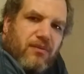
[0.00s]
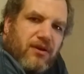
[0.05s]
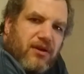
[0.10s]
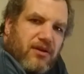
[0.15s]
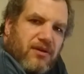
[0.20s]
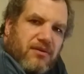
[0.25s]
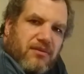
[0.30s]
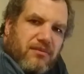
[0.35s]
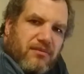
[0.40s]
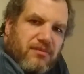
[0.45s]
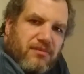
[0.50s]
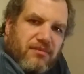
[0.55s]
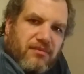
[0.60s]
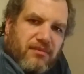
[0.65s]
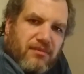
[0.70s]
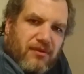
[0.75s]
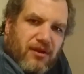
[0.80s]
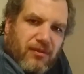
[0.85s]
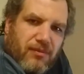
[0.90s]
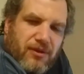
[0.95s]
won
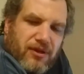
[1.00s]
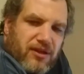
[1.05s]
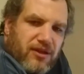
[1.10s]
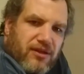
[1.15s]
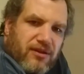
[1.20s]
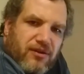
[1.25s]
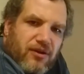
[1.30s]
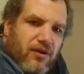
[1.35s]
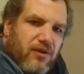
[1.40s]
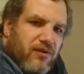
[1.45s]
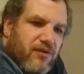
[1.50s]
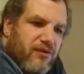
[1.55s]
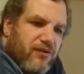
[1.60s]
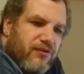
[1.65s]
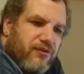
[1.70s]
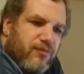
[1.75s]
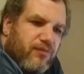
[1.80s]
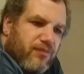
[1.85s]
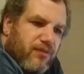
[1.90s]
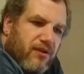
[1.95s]
$1 million,
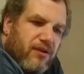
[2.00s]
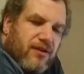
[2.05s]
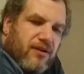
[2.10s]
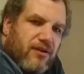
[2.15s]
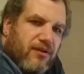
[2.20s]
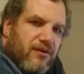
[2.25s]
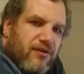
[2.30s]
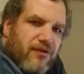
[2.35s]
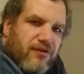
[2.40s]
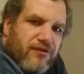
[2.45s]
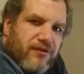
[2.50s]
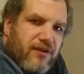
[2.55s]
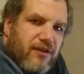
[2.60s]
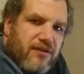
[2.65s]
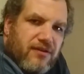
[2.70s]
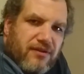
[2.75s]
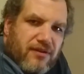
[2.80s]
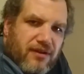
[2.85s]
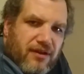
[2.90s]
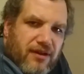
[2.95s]
click on this
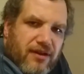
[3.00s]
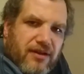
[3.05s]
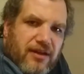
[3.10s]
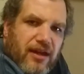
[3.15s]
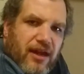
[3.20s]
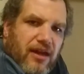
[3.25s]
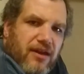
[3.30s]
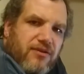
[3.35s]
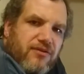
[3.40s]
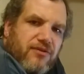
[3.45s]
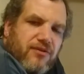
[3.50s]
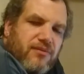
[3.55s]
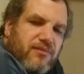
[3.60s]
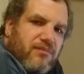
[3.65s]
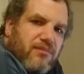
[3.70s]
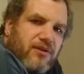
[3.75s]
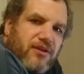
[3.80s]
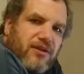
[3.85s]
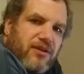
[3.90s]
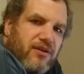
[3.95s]
link to gain your
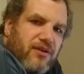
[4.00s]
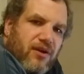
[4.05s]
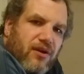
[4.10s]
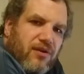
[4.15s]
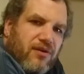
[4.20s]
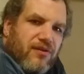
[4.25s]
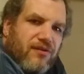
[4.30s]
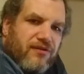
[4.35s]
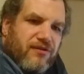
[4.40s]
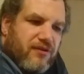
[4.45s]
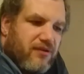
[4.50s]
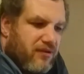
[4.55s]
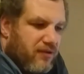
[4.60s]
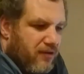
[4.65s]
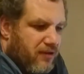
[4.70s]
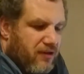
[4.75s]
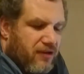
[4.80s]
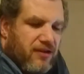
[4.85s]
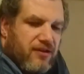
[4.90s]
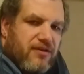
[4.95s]
$1 million,
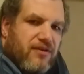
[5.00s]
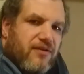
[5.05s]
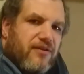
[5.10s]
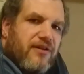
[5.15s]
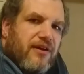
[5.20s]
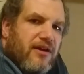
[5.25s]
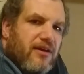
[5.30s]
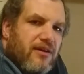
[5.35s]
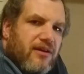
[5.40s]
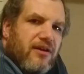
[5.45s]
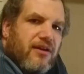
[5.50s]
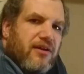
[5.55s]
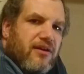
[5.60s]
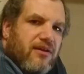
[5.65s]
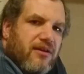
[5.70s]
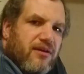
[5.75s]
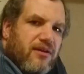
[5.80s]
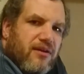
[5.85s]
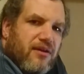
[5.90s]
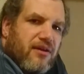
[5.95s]
you click on that link,
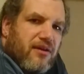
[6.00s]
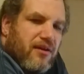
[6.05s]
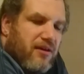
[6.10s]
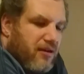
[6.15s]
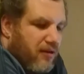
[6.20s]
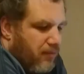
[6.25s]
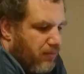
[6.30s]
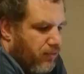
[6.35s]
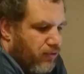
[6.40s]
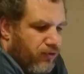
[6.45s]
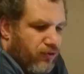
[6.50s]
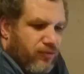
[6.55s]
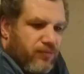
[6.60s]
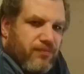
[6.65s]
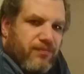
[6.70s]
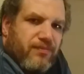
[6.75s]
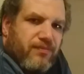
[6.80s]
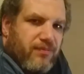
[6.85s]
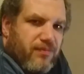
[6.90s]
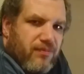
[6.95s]
boom,
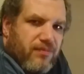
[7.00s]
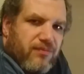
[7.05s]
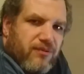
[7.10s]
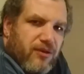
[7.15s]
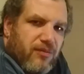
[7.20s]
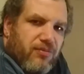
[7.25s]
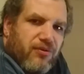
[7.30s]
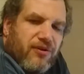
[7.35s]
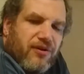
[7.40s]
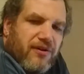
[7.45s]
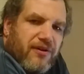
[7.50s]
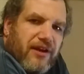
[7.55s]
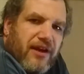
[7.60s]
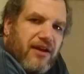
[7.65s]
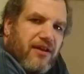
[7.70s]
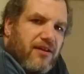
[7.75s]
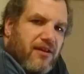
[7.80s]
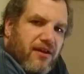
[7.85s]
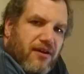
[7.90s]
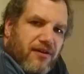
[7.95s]
you probably
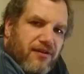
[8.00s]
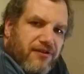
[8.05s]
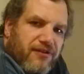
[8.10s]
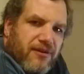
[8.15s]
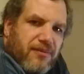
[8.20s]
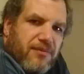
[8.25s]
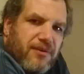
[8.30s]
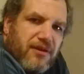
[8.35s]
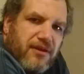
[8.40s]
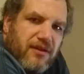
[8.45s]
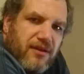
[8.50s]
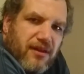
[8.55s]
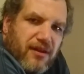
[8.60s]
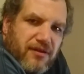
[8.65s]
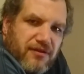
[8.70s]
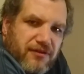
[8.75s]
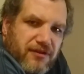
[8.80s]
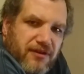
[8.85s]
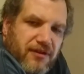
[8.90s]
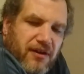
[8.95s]
downloaded something
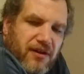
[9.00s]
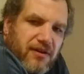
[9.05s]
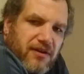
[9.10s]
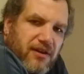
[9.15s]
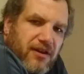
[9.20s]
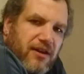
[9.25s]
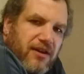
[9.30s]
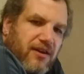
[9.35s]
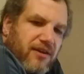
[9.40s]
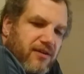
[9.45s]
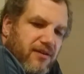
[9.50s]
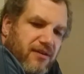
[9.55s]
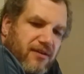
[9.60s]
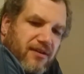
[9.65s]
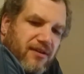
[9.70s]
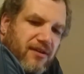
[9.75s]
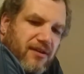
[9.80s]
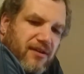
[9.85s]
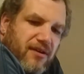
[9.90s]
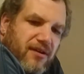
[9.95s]
that you don't need
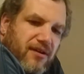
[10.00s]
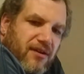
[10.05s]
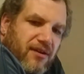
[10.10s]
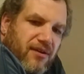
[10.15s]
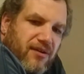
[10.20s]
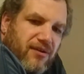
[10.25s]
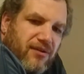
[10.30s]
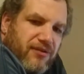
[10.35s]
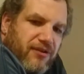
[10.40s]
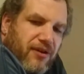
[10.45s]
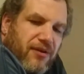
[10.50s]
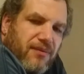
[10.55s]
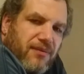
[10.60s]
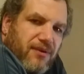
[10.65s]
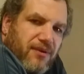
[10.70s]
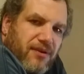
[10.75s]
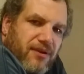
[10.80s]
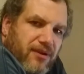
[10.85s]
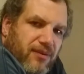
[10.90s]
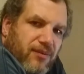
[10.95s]
or don't
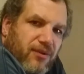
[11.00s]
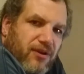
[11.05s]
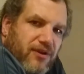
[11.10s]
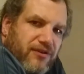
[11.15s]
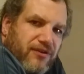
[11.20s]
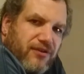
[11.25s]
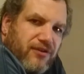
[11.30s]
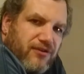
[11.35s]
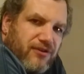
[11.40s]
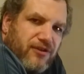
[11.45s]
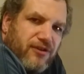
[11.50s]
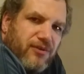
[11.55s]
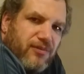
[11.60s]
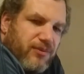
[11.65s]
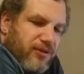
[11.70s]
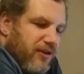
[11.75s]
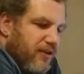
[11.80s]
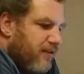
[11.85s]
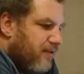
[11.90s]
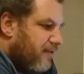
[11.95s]
really want on your
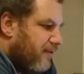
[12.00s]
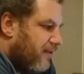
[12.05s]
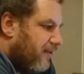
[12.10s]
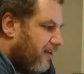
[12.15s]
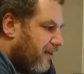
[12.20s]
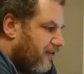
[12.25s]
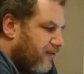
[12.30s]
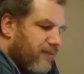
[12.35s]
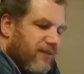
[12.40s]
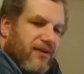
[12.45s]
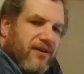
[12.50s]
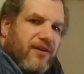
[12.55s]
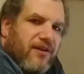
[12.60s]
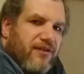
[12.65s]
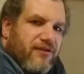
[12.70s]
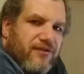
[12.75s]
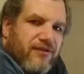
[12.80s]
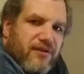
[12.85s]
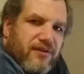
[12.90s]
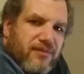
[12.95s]
computer, and next thing you
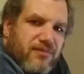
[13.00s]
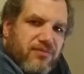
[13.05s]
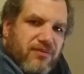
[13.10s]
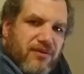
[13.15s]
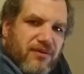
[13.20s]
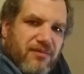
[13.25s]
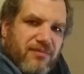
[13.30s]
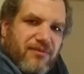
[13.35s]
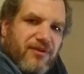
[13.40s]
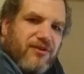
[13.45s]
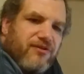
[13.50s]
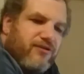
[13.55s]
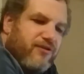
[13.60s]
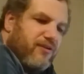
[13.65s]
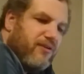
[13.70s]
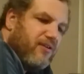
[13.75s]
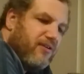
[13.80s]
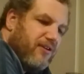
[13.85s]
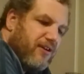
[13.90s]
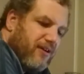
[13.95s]
know, so I've got
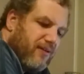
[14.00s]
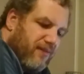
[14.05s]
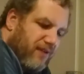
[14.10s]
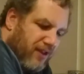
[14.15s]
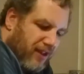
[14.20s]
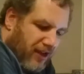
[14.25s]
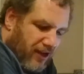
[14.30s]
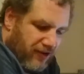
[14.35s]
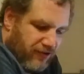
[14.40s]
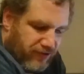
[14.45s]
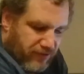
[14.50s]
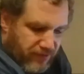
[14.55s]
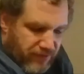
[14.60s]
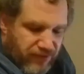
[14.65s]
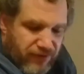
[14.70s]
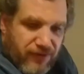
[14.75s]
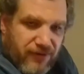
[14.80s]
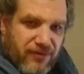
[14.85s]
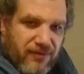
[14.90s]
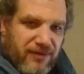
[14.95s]
your identification
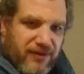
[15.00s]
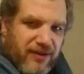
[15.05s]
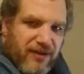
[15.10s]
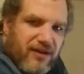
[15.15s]
through